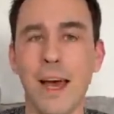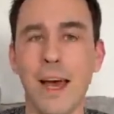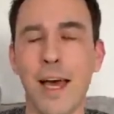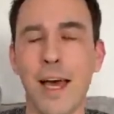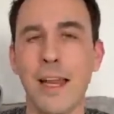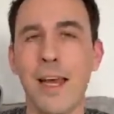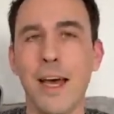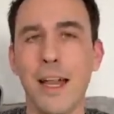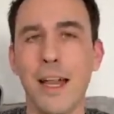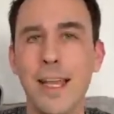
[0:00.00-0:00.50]

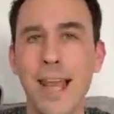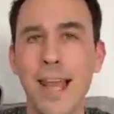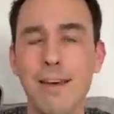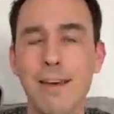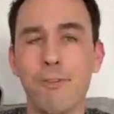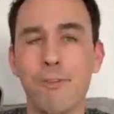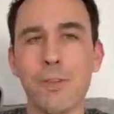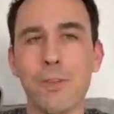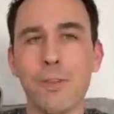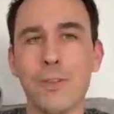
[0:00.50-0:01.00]
a
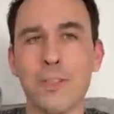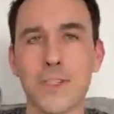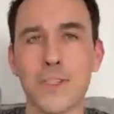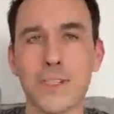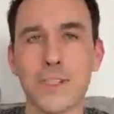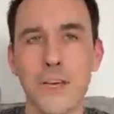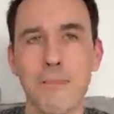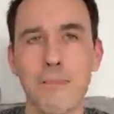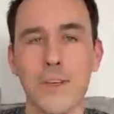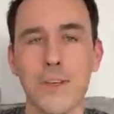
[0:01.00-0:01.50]
level
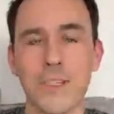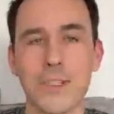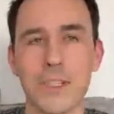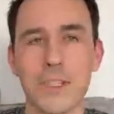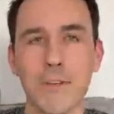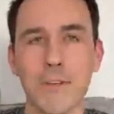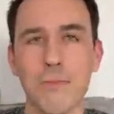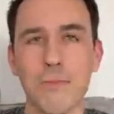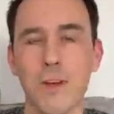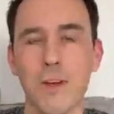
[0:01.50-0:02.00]
surface
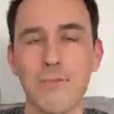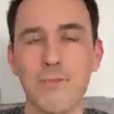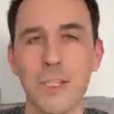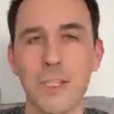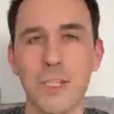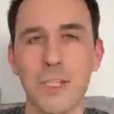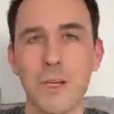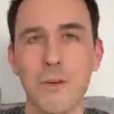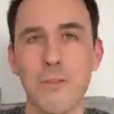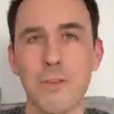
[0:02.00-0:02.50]
of just
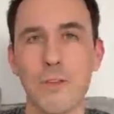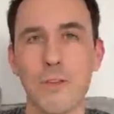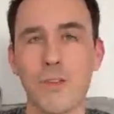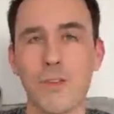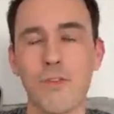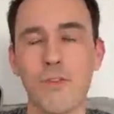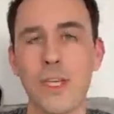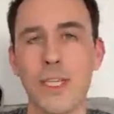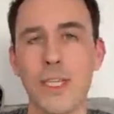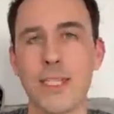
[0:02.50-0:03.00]
over
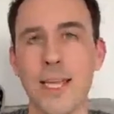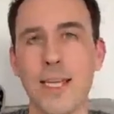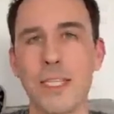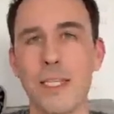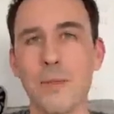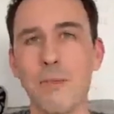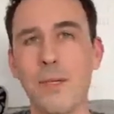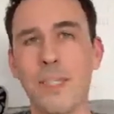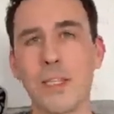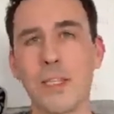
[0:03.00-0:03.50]
3
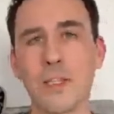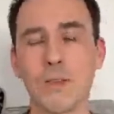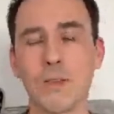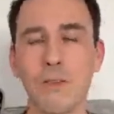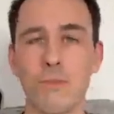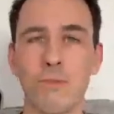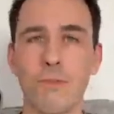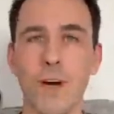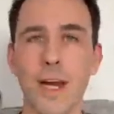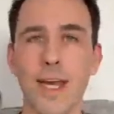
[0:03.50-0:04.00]
centimetres of
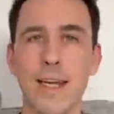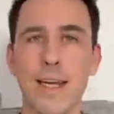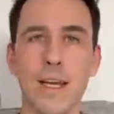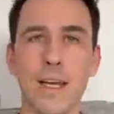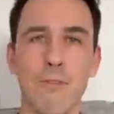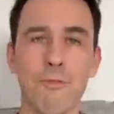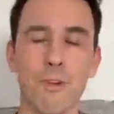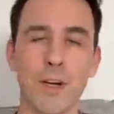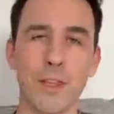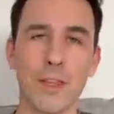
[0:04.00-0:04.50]
rain
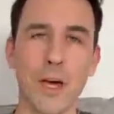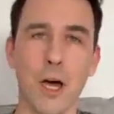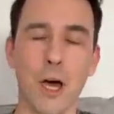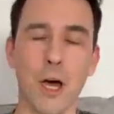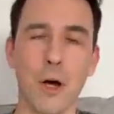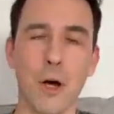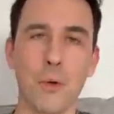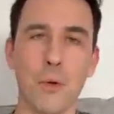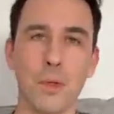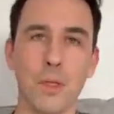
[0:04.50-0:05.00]
covering the
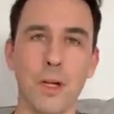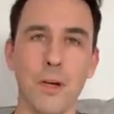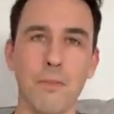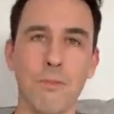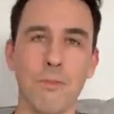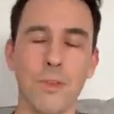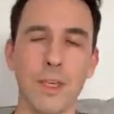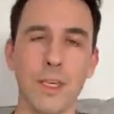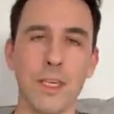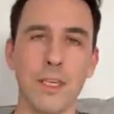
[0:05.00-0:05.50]
whole of
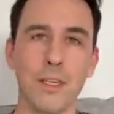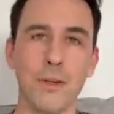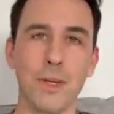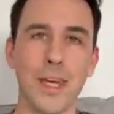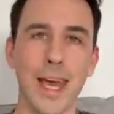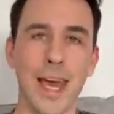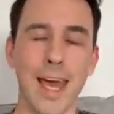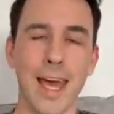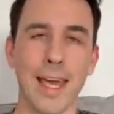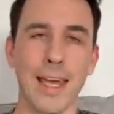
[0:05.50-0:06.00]
the
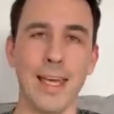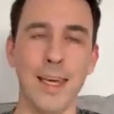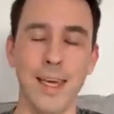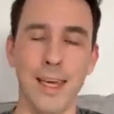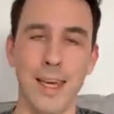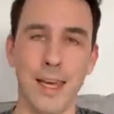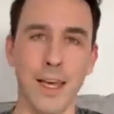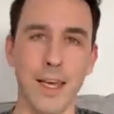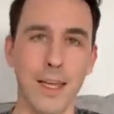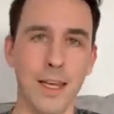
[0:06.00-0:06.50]
UK,
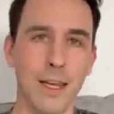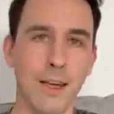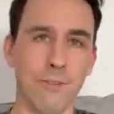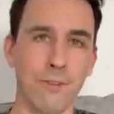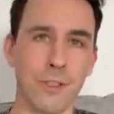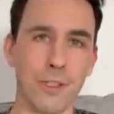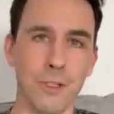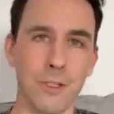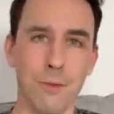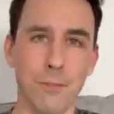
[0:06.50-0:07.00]
enough
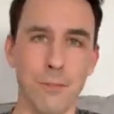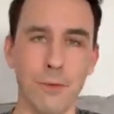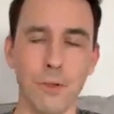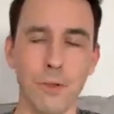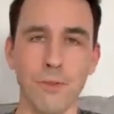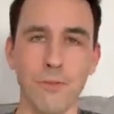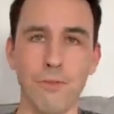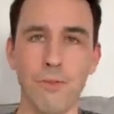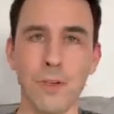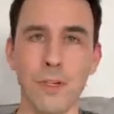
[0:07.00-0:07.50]
to more than
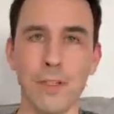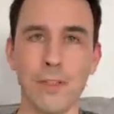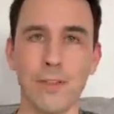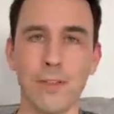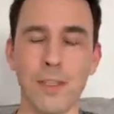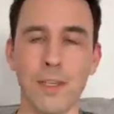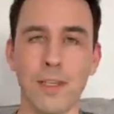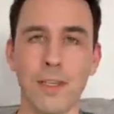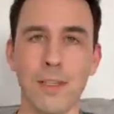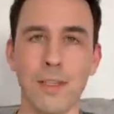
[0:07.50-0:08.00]
fill
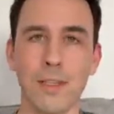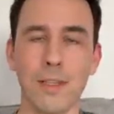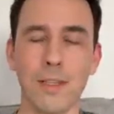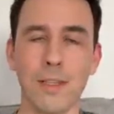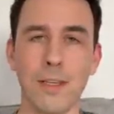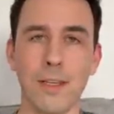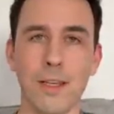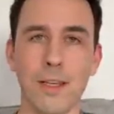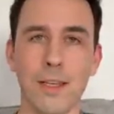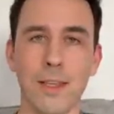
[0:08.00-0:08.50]
the
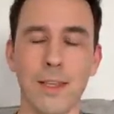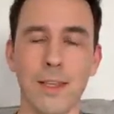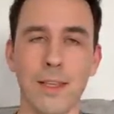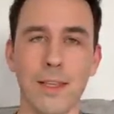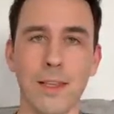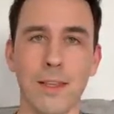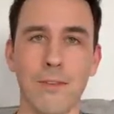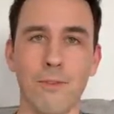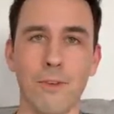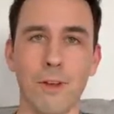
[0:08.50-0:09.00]

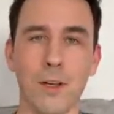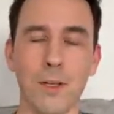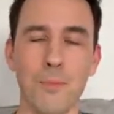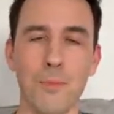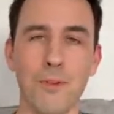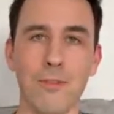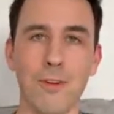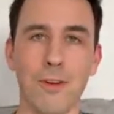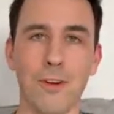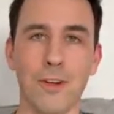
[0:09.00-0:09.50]
volume of
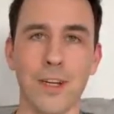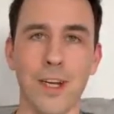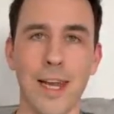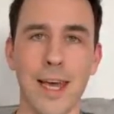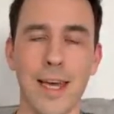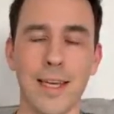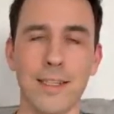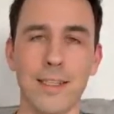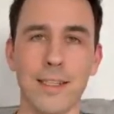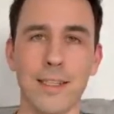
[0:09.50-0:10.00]
Loch
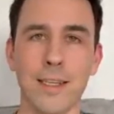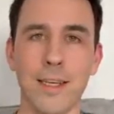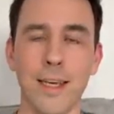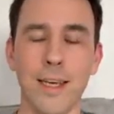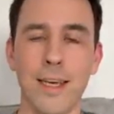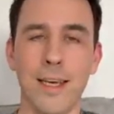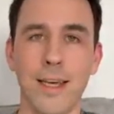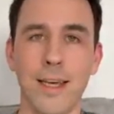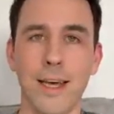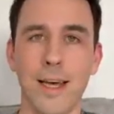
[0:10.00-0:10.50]
Ness.
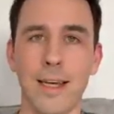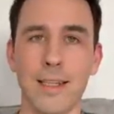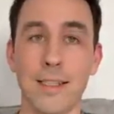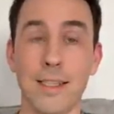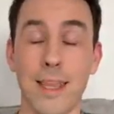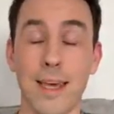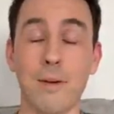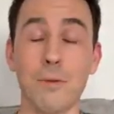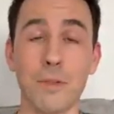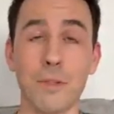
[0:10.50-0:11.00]
So
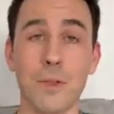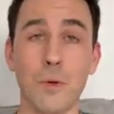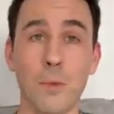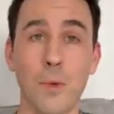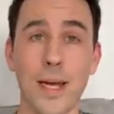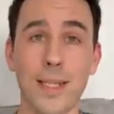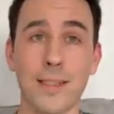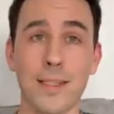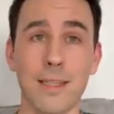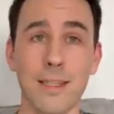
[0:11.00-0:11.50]
that was the
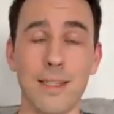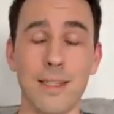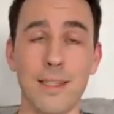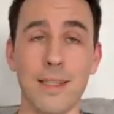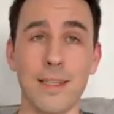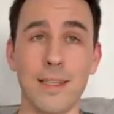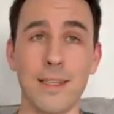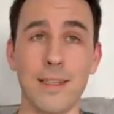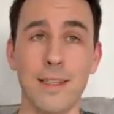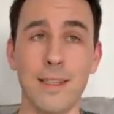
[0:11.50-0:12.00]
wettest
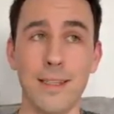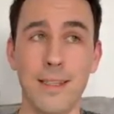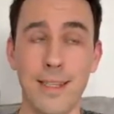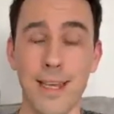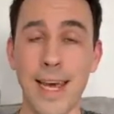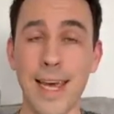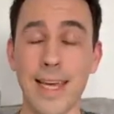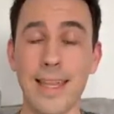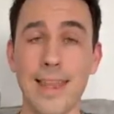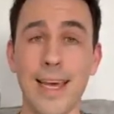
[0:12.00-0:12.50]
day
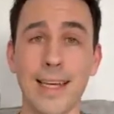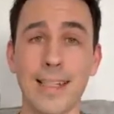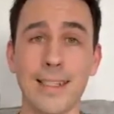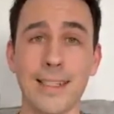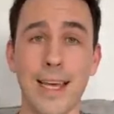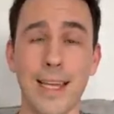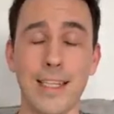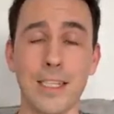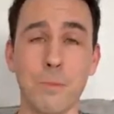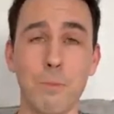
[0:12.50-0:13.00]
in that
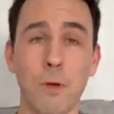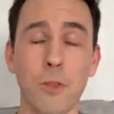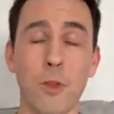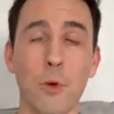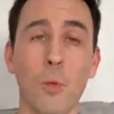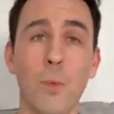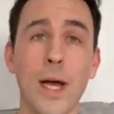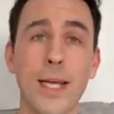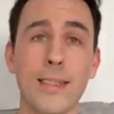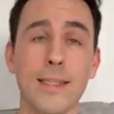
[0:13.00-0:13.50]
sense. But the
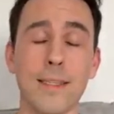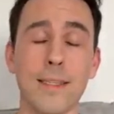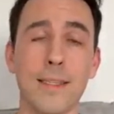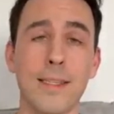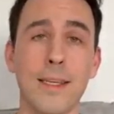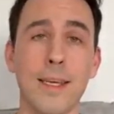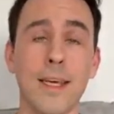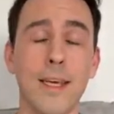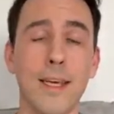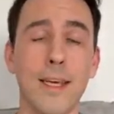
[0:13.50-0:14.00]
wettest
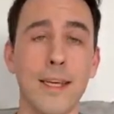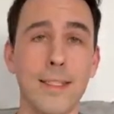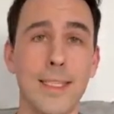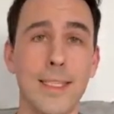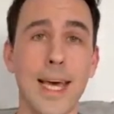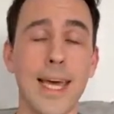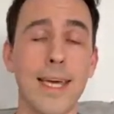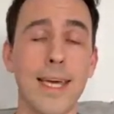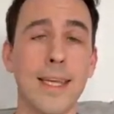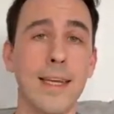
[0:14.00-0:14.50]

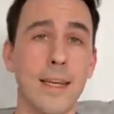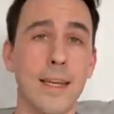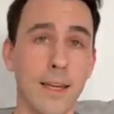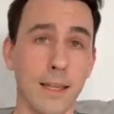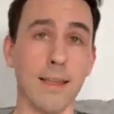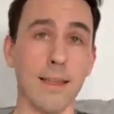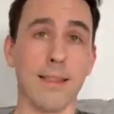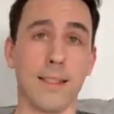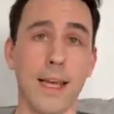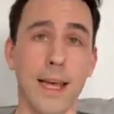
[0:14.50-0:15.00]
day in another
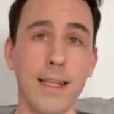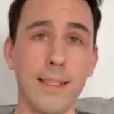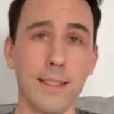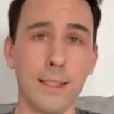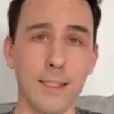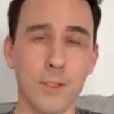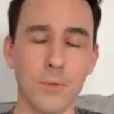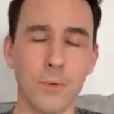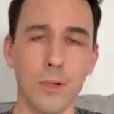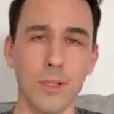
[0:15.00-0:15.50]
sense
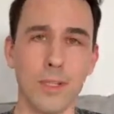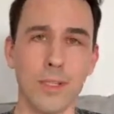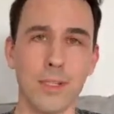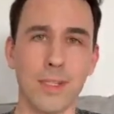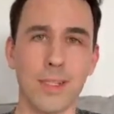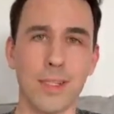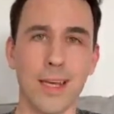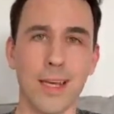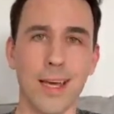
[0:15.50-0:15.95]
was